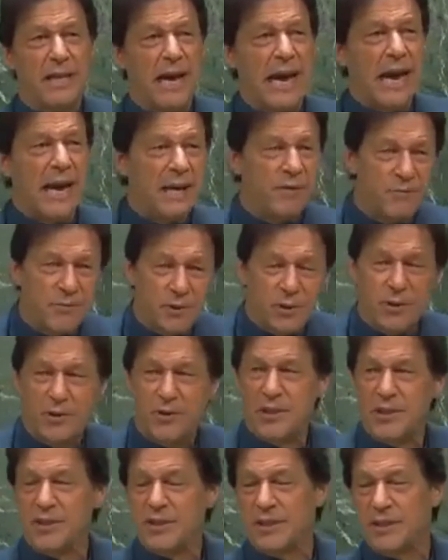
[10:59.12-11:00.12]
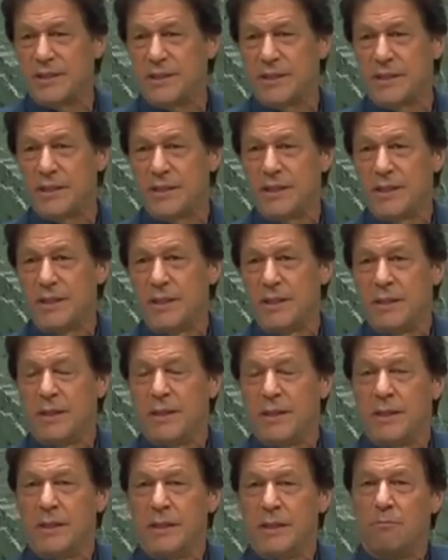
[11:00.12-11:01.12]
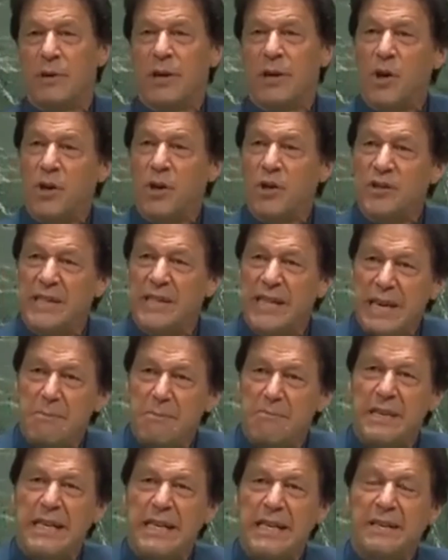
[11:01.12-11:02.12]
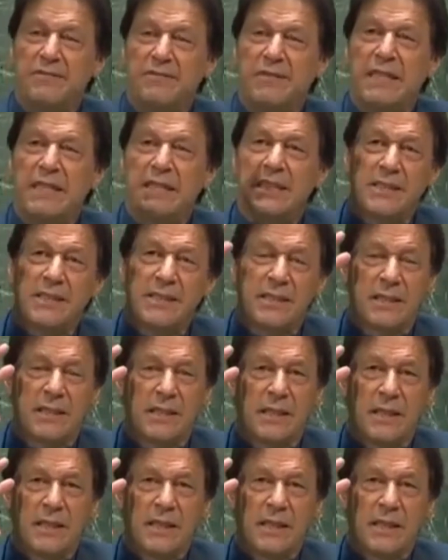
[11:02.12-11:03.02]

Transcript: and for the Christians because they believed that this